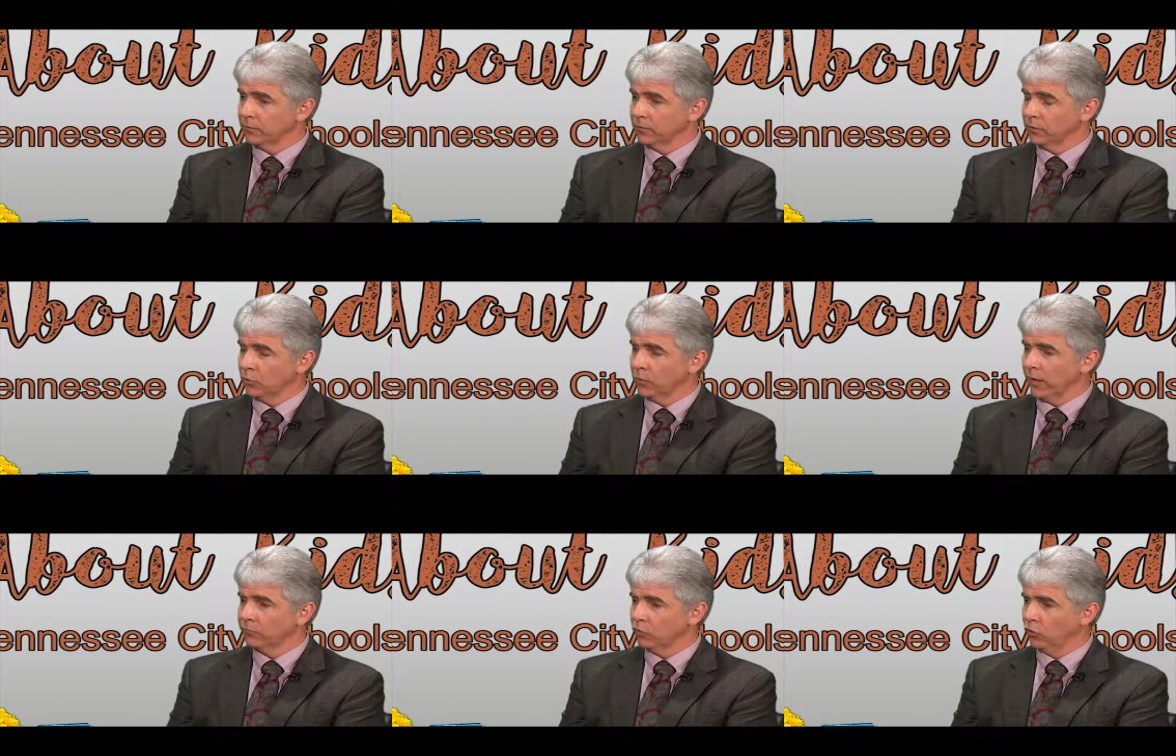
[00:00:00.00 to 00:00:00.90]
You know, we
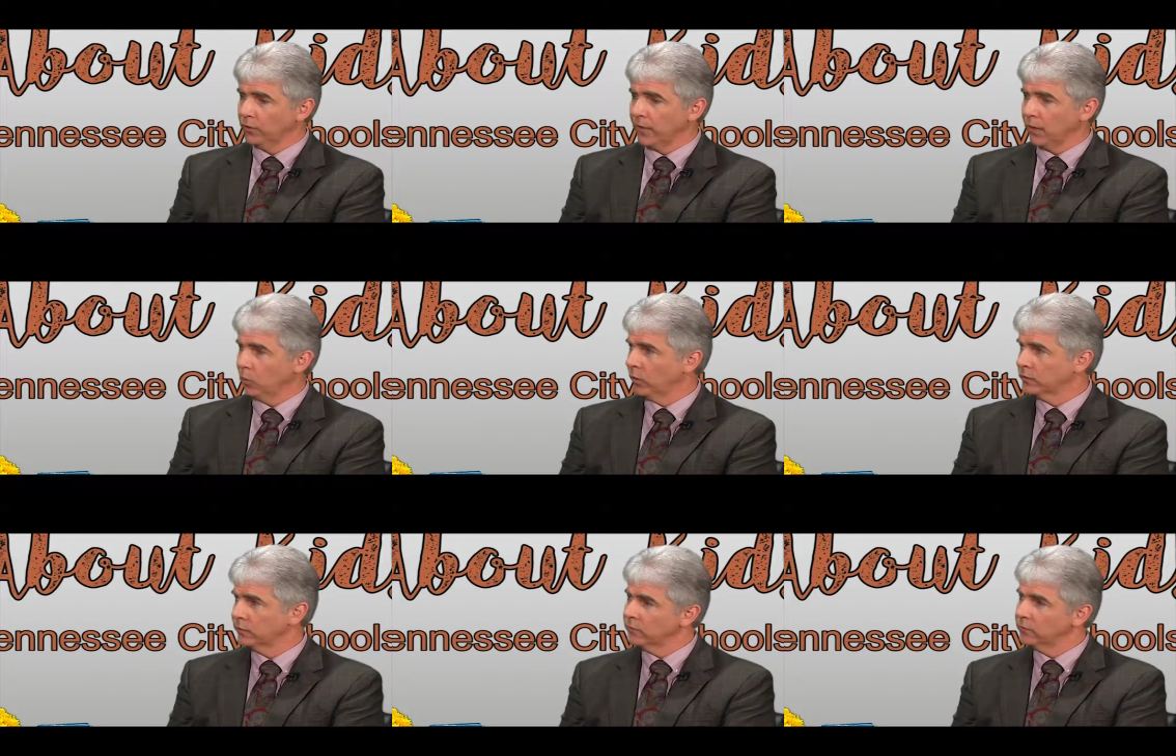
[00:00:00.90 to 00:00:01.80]
have to look at what
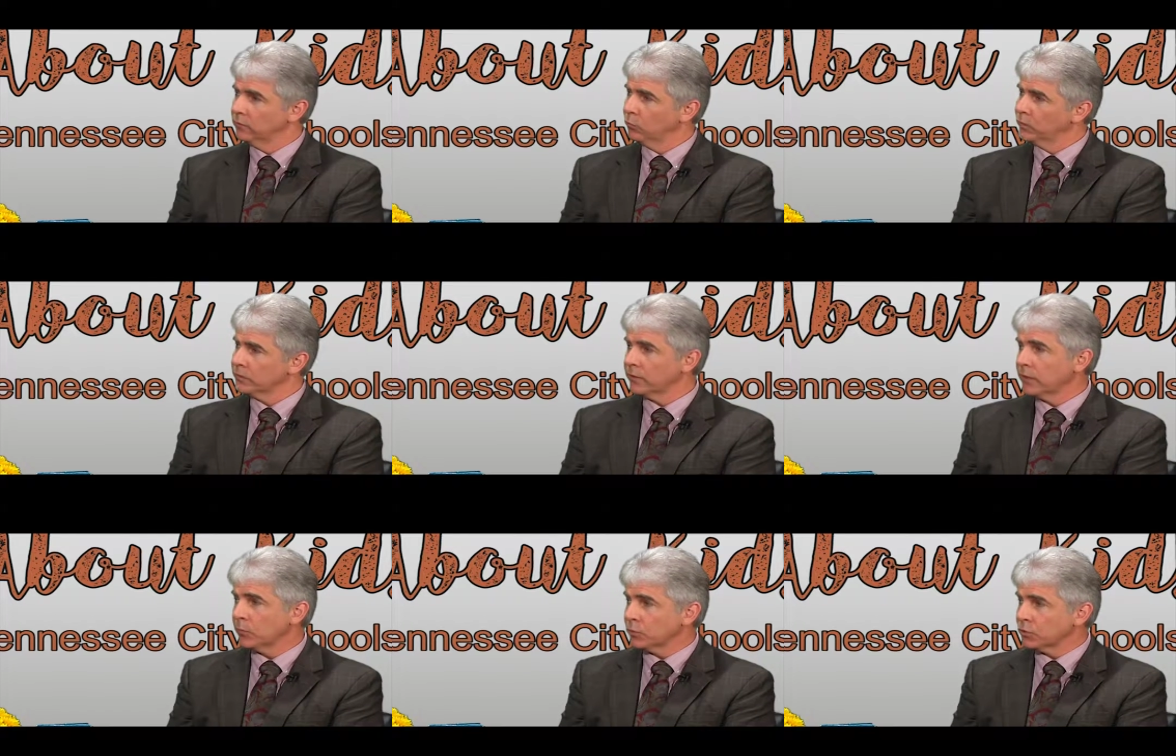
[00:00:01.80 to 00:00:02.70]
is the
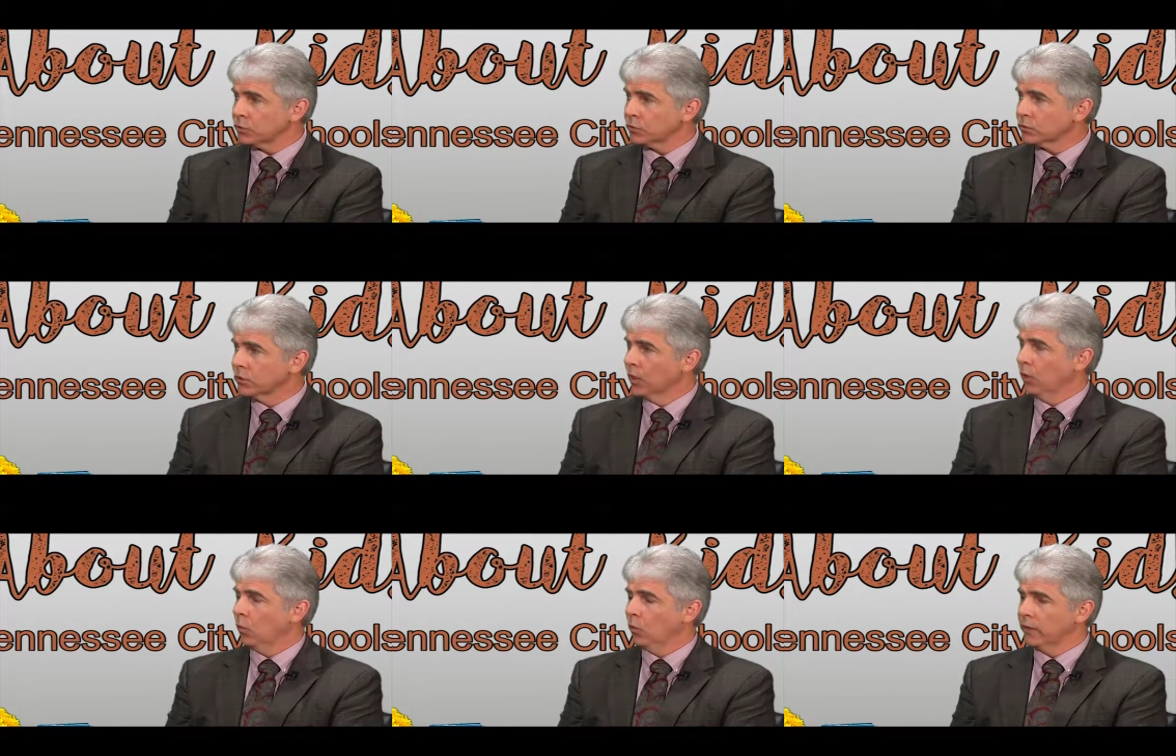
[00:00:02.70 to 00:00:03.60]
temperature,
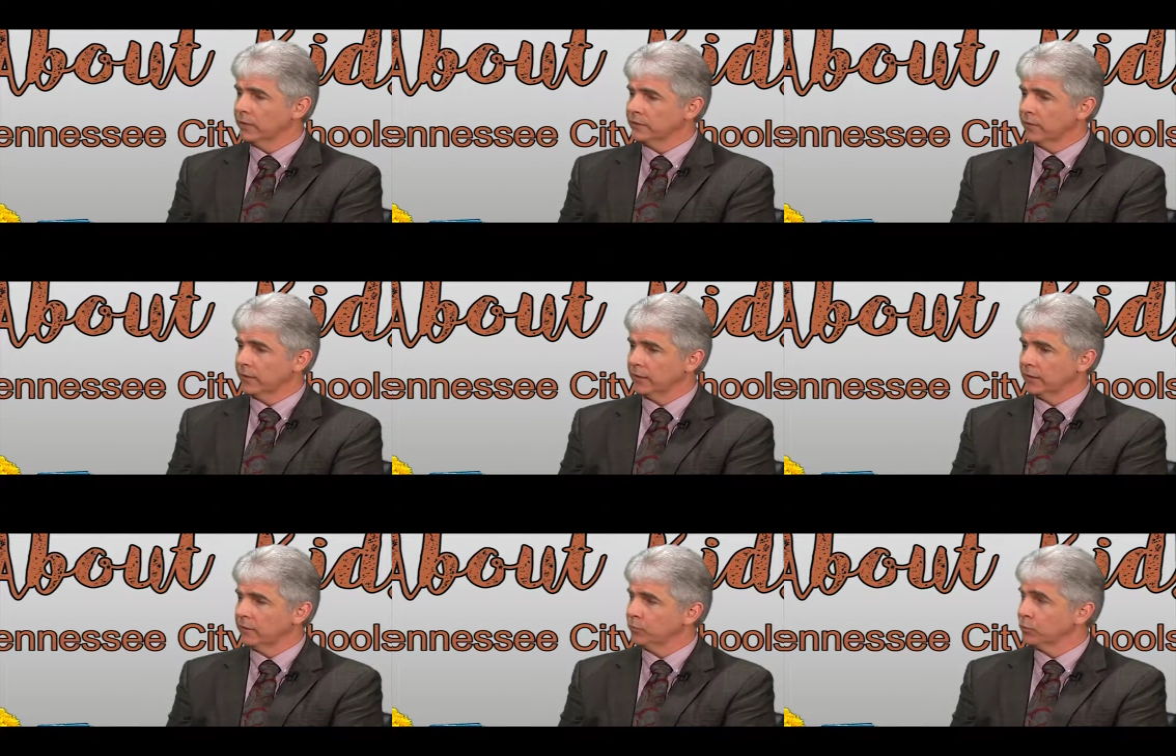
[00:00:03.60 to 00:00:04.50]
what is
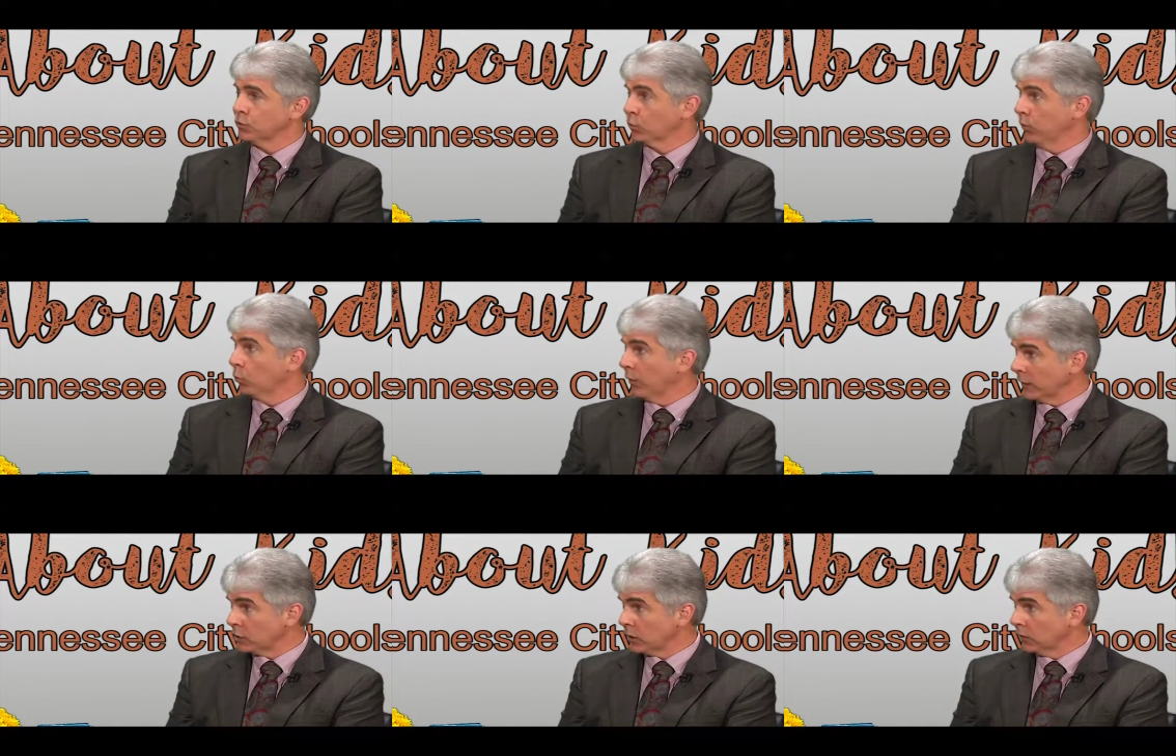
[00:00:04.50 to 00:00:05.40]
the temperature with
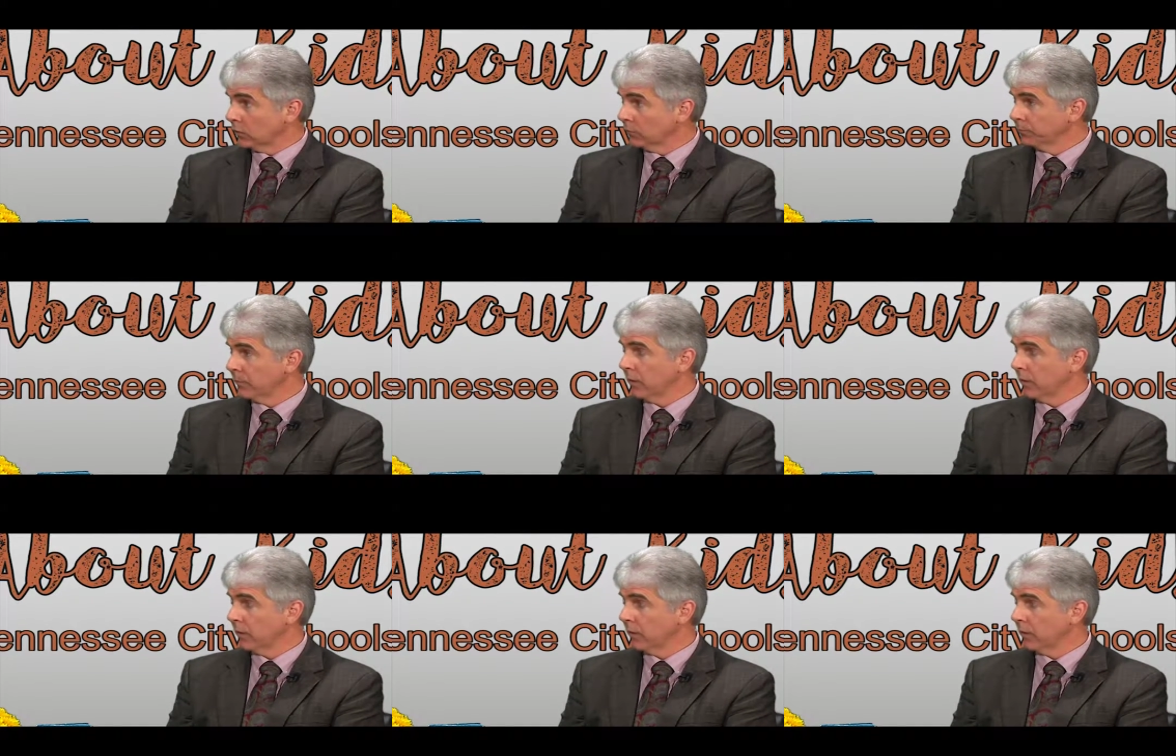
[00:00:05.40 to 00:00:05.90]
wind chill.